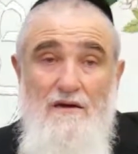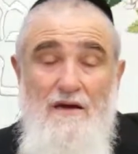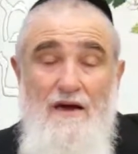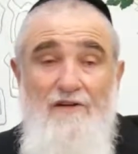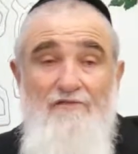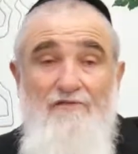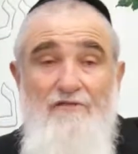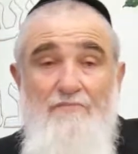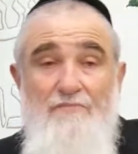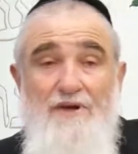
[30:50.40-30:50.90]

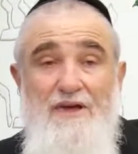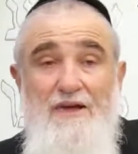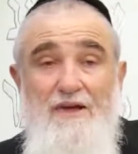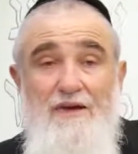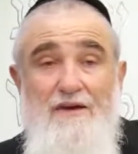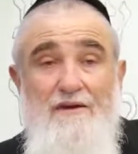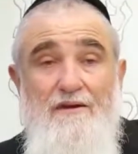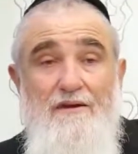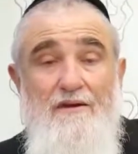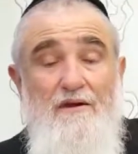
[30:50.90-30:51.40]
God
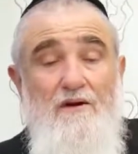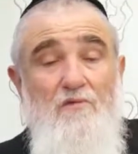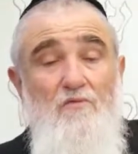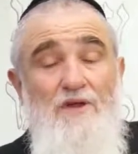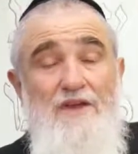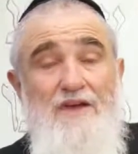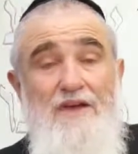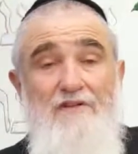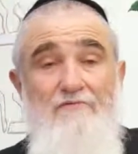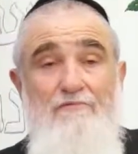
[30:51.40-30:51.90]
forbid,
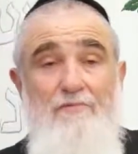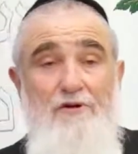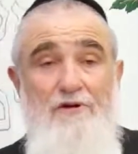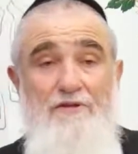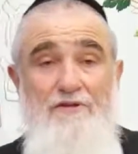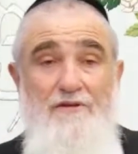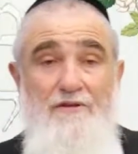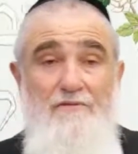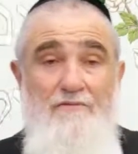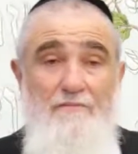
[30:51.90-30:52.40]
when they give birth.
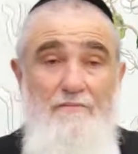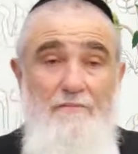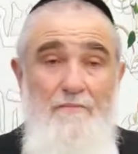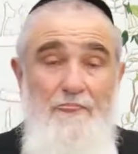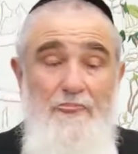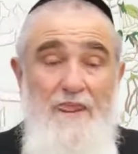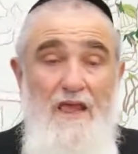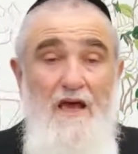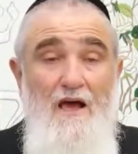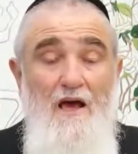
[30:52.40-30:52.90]

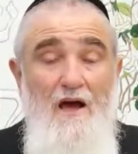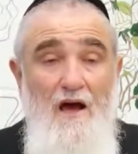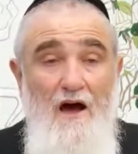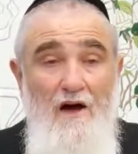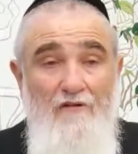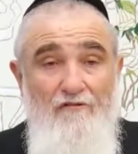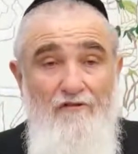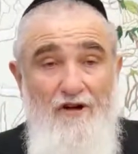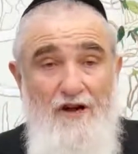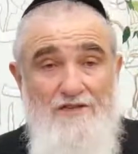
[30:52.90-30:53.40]

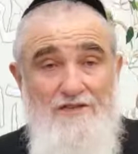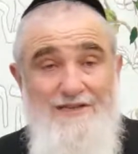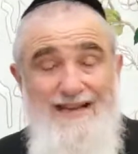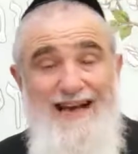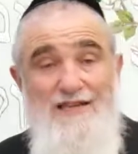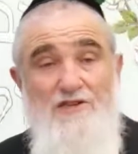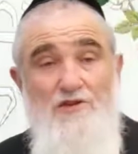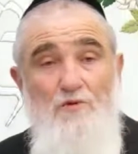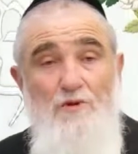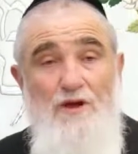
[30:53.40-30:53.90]
Hafresh,
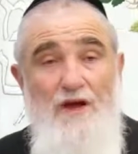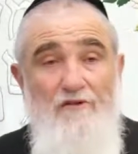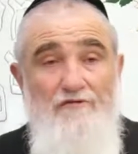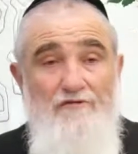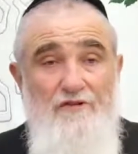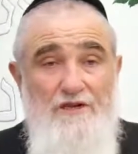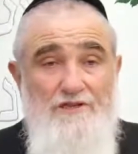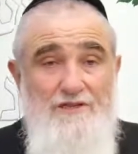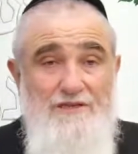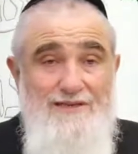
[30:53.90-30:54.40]
not doing
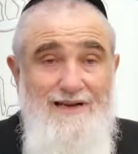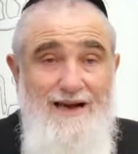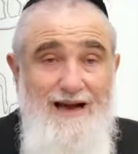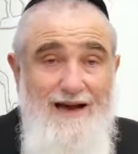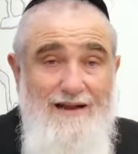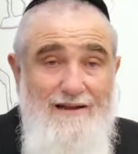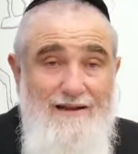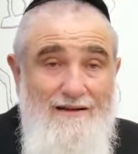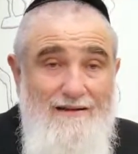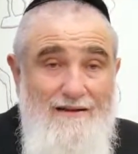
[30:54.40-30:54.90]
is
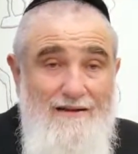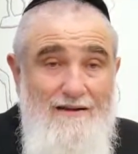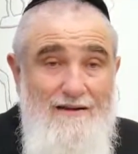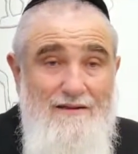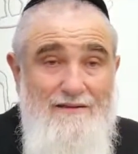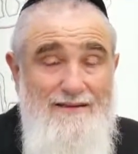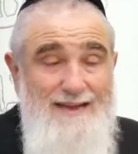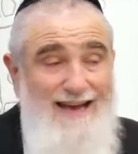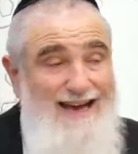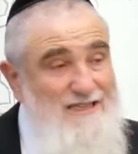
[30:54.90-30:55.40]
Kala,
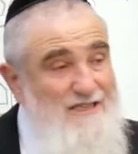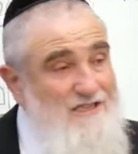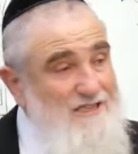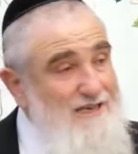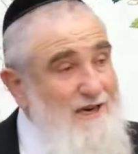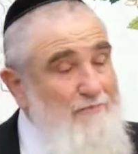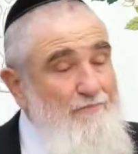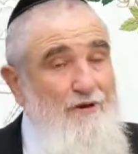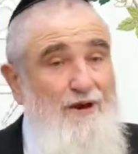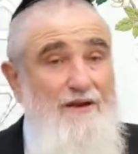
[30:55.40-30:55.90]
not
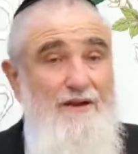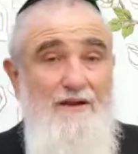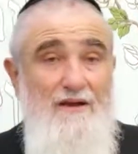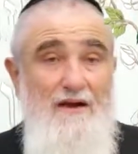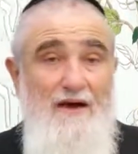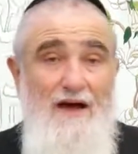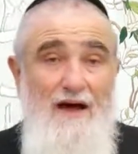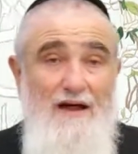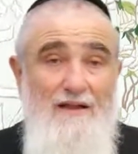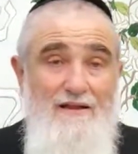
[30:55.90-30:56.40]
separating the
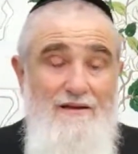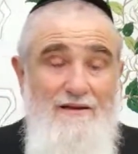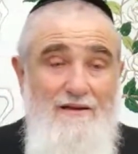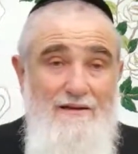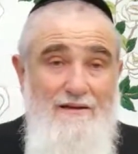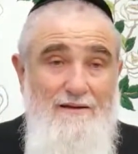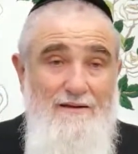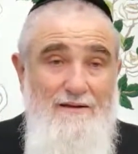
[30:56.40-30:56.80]
Kala,